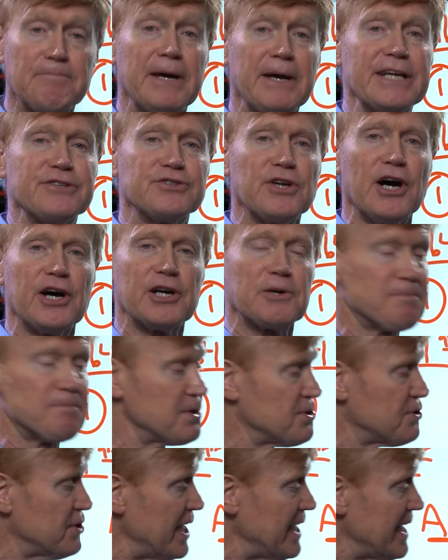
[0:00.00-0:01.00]
pays
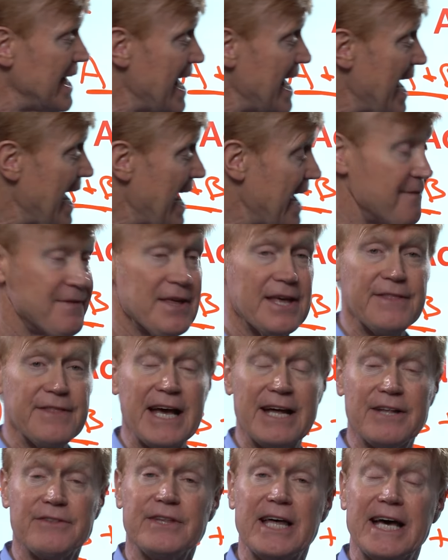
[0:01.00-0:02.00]
100%, and then
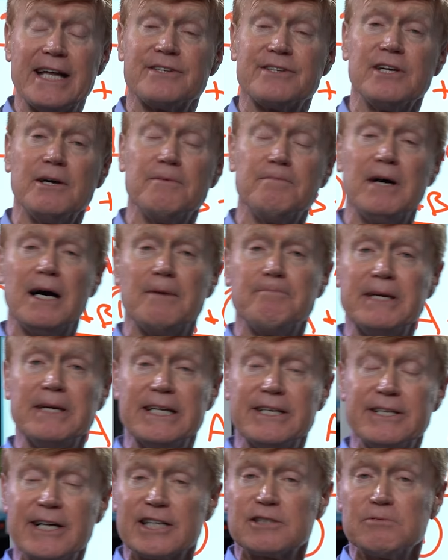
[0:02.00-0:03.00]
that B
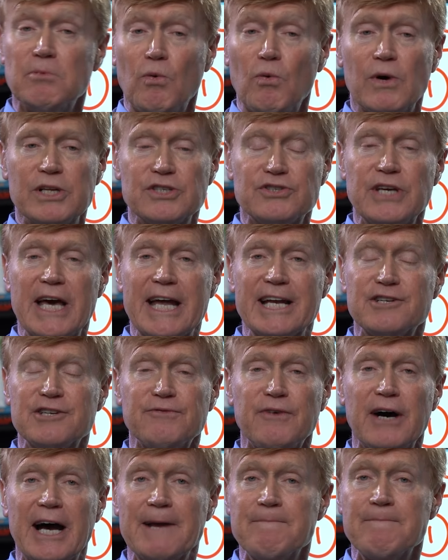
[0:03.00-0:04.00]
deductible, once
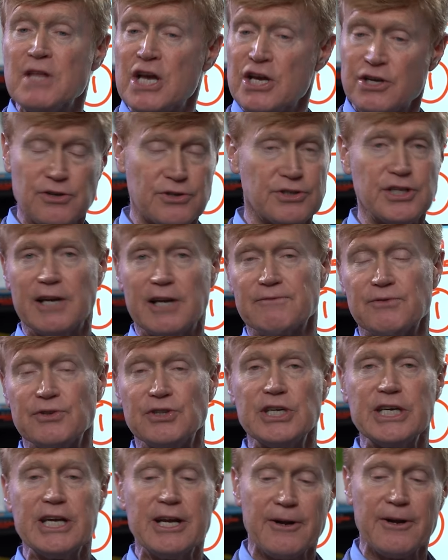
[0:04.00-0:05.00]
satisfied, you're done for
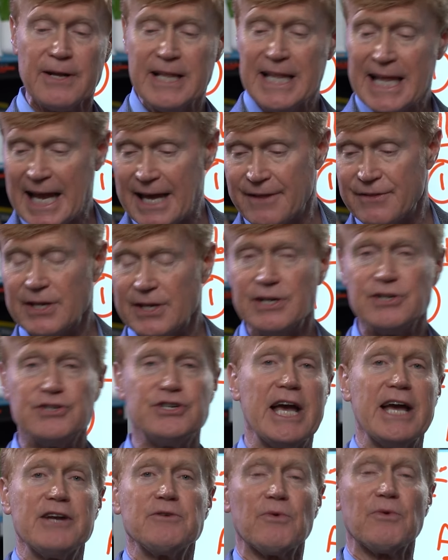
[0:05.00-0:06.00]
the year, and then in
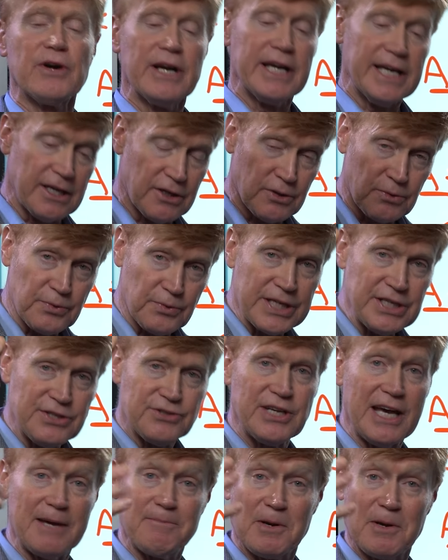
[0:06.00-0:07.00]
January, it'll reset.